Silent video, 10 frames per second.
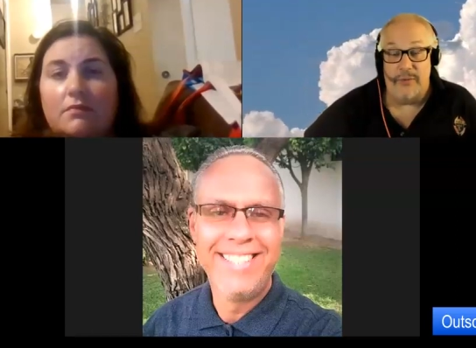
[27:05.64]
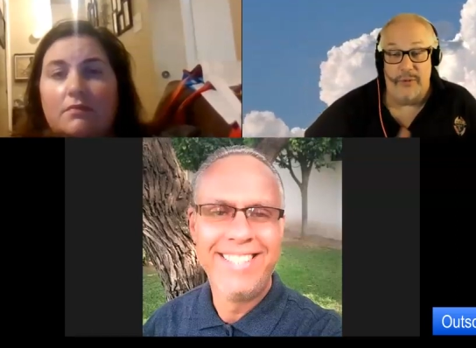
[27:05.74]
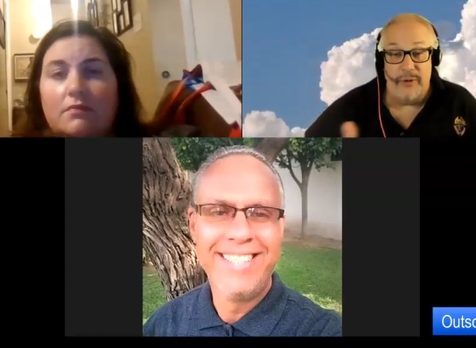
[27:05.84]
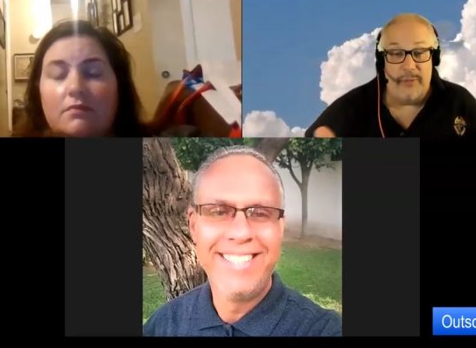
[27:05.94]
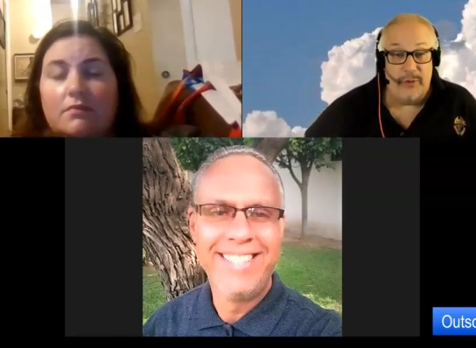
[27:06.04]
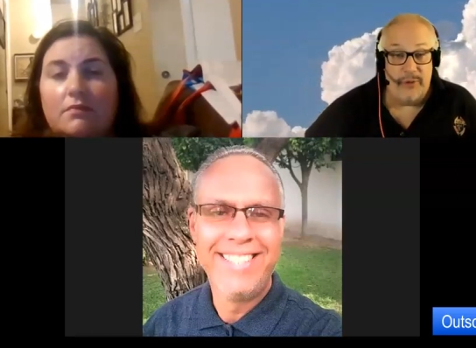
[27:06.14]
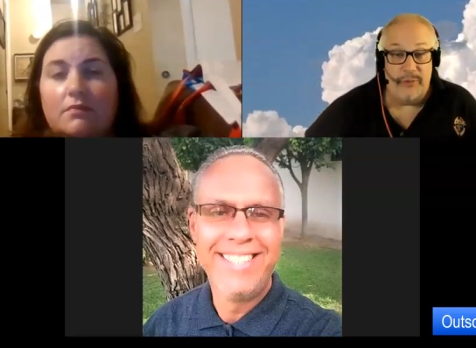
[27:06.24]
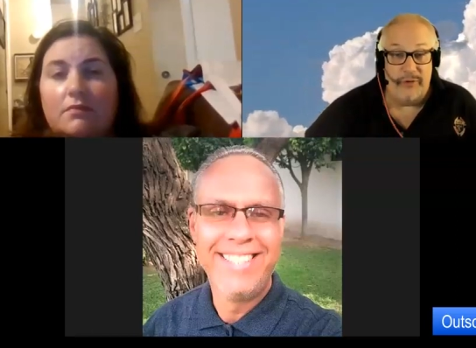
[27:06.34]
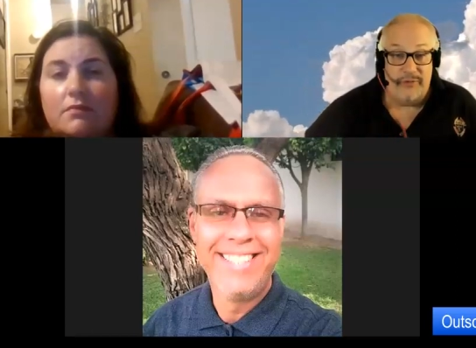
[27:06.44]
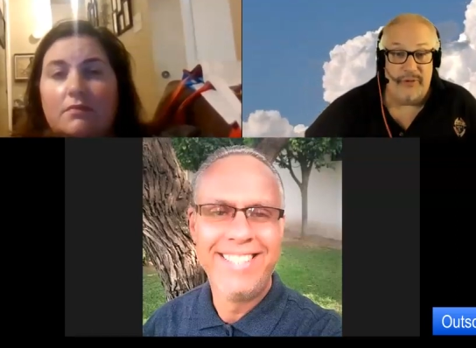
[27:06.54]
Speaker 1: Remember,
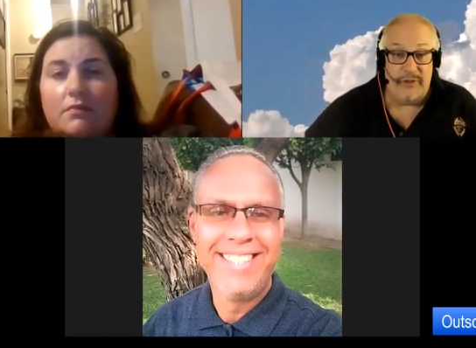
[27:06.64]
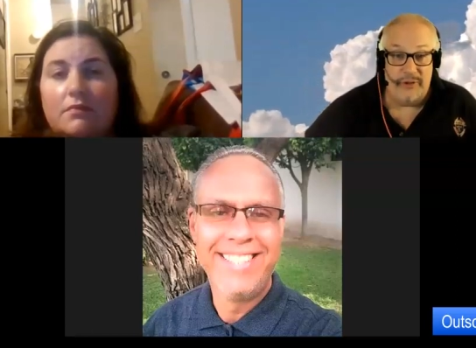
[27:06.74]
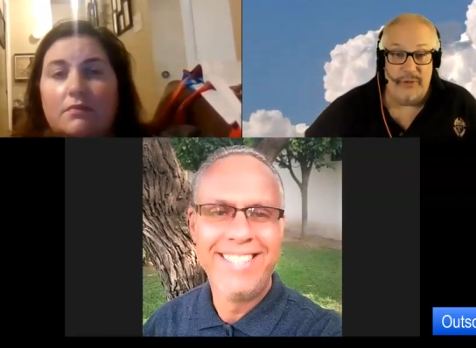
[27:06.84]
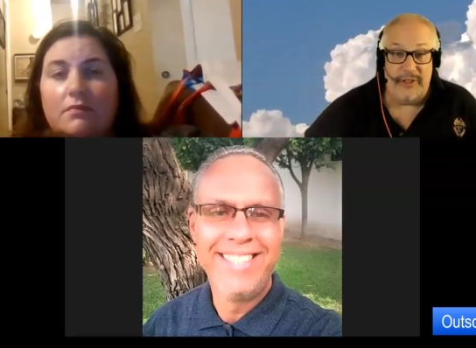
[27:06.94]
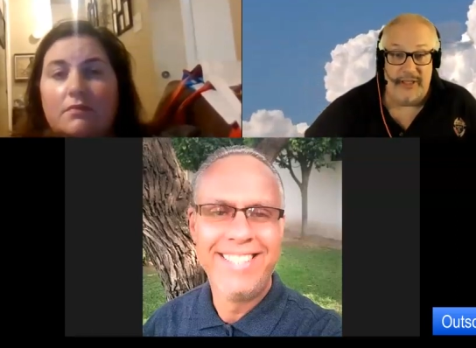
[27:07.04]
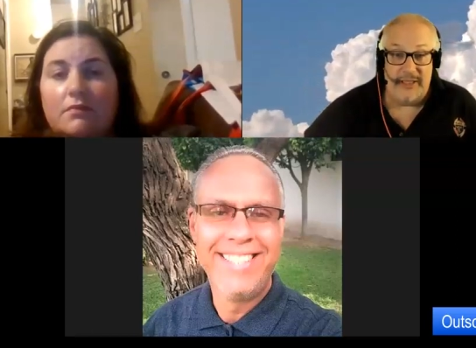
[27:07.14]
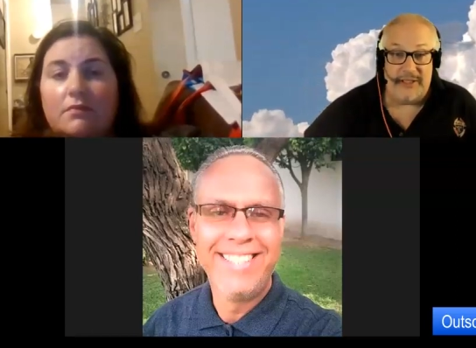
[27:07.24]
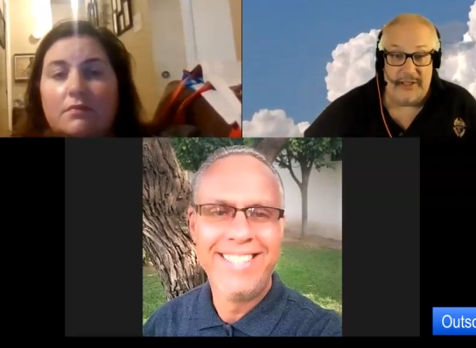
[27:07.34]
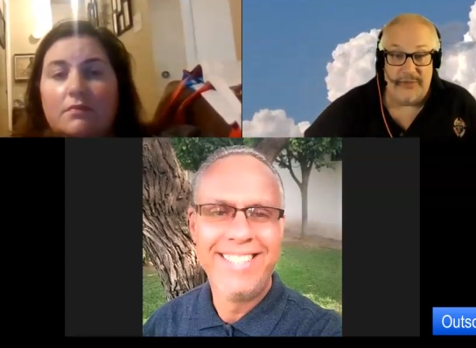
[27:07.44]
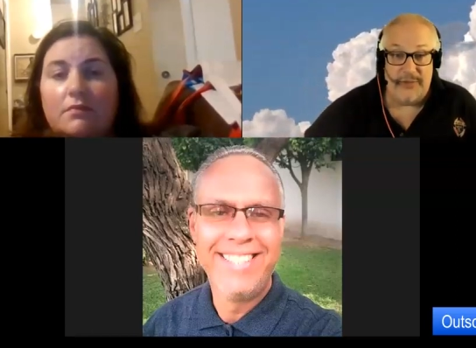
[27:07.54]
we've been doing
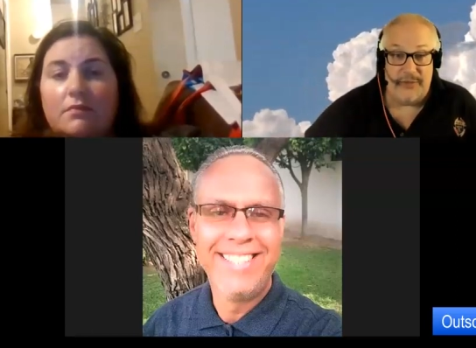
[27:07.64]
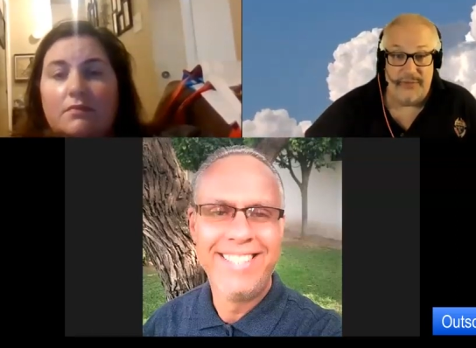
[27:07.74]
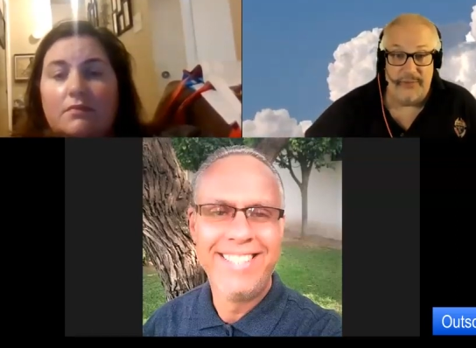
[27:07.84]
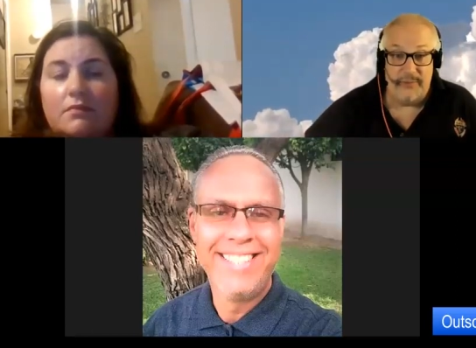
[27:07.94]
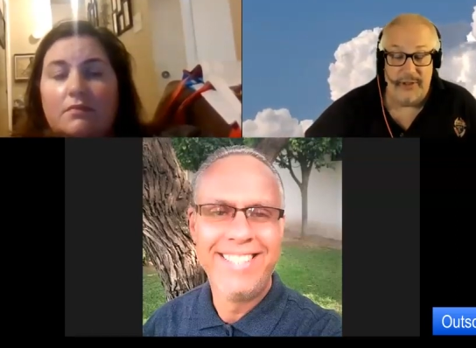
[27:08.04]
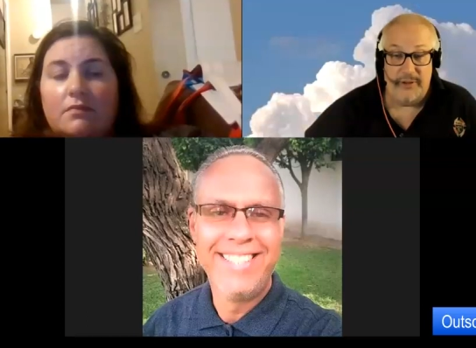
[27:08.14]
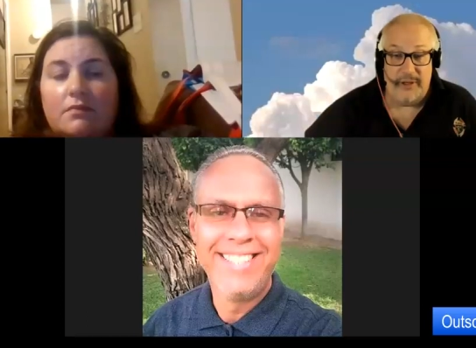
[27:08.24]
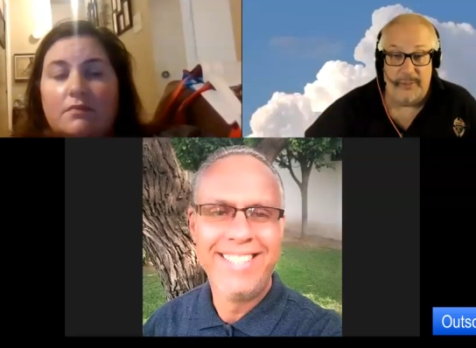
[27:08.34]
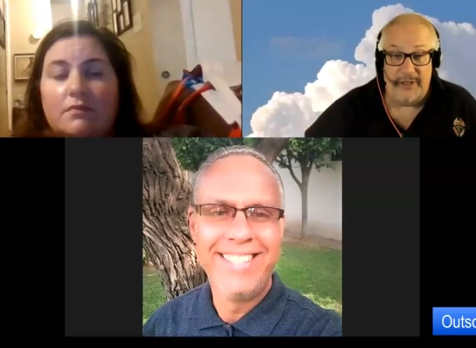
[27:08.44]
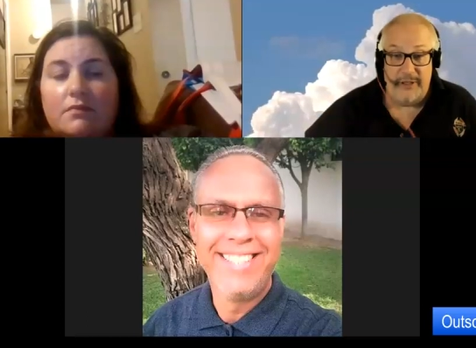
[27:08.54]
ESL for, you
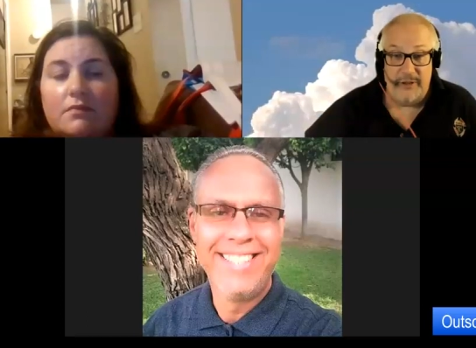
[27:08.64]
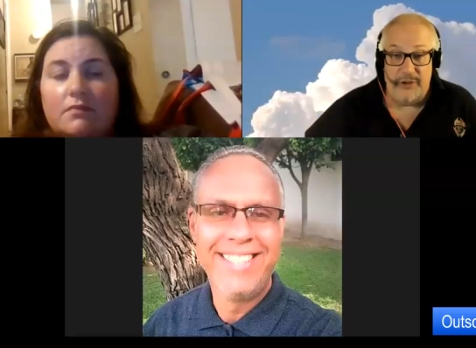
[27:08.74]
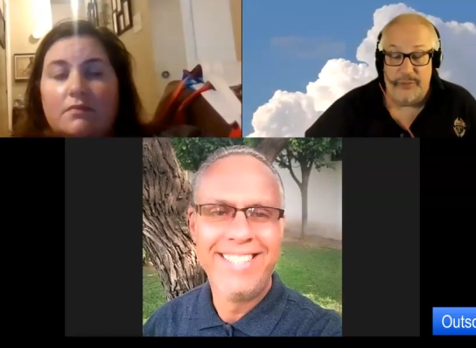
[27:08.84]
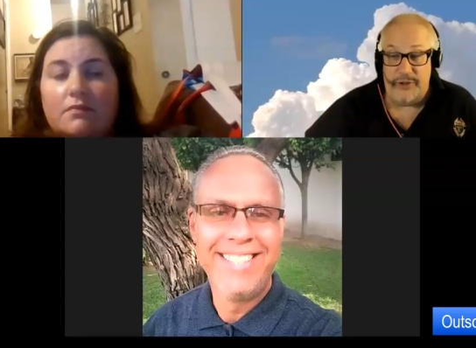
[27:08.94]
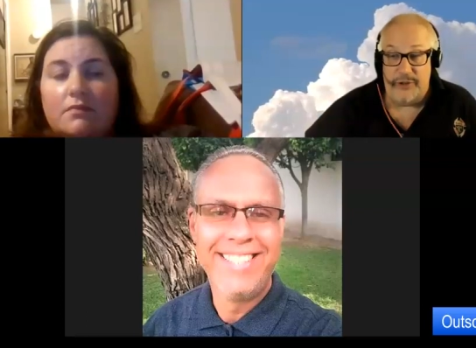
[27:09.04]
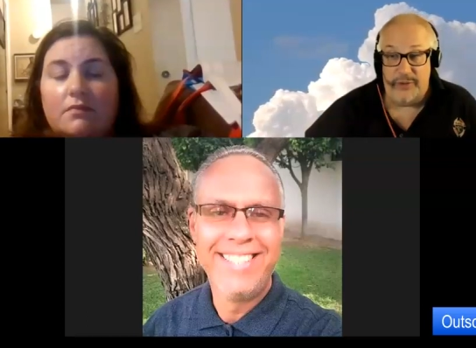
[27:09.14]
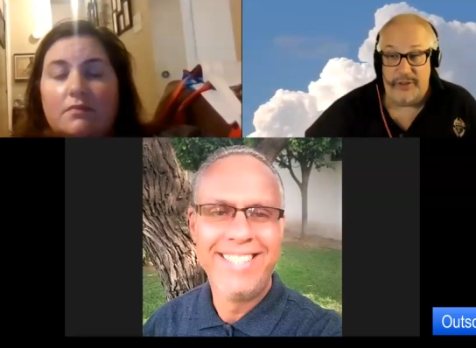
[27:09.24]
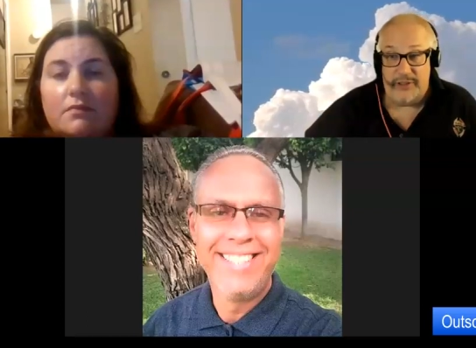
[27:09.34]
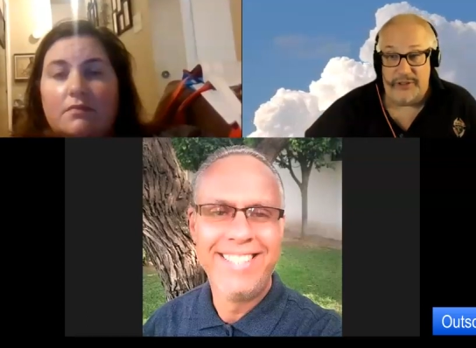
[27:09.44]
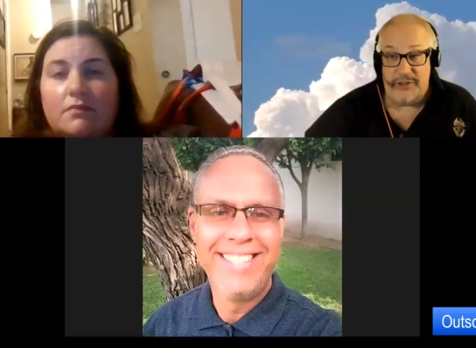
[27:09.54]
know, how many years you've been
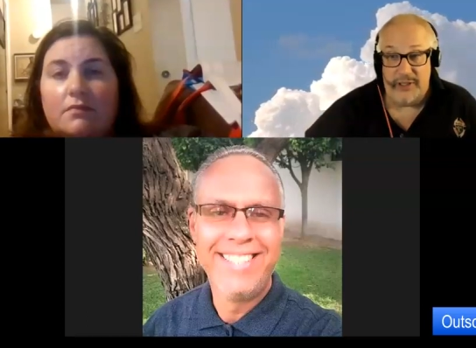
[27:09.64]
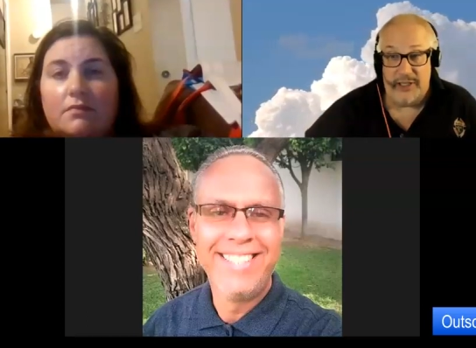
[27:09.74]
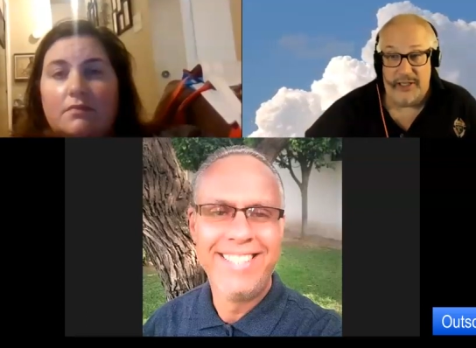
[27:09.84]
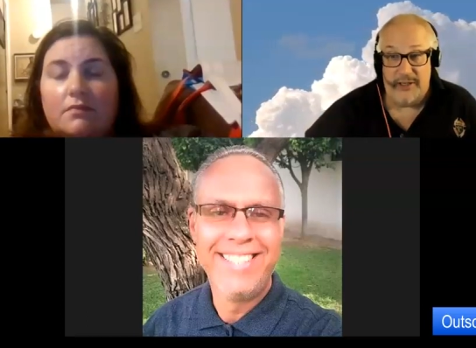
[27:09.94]
doing this.